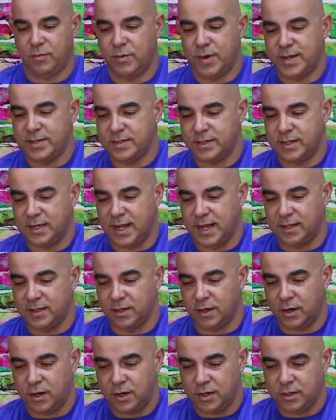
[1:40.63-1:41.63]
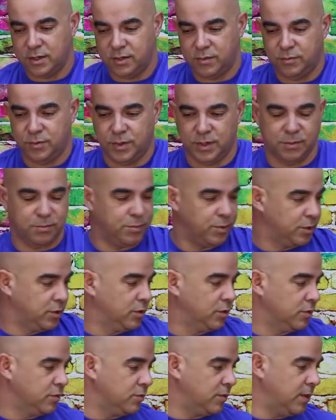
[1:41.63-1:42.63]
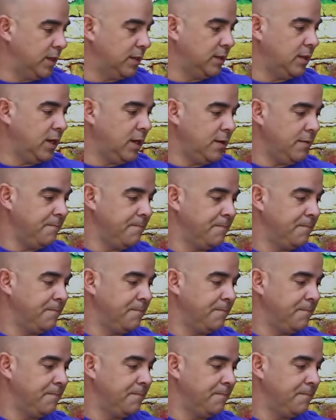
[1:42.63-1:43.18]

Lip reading: resin and the hardener. I'm going to put those right there.